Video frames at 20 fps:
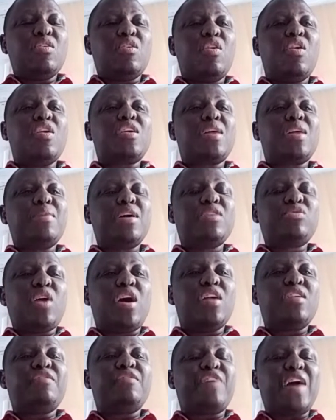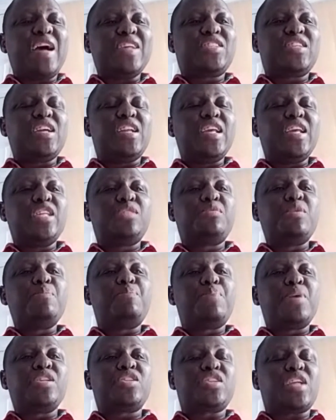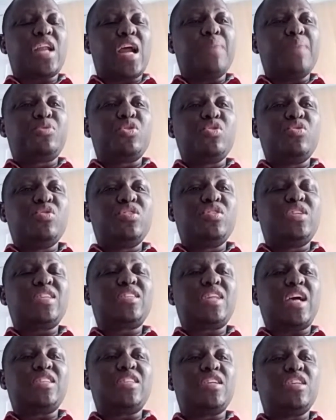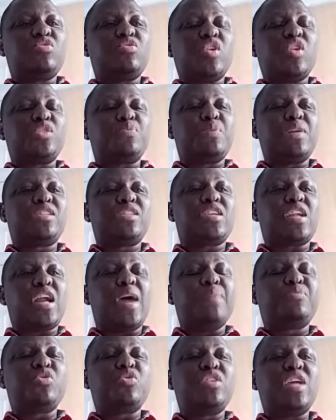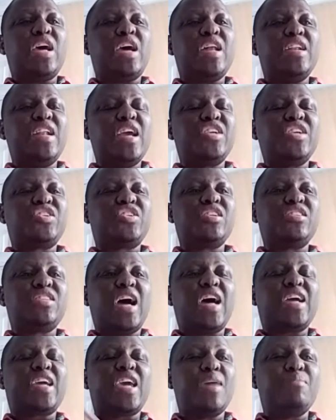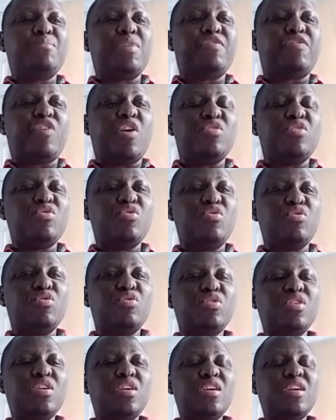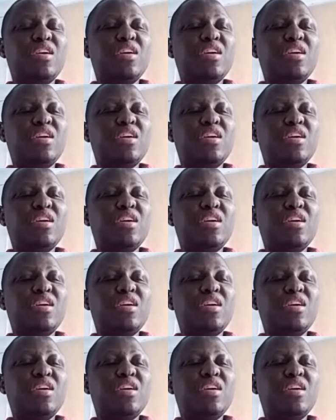or Ramadan fasting is being prescribed to you just as it was prescribed to the nations that came before you.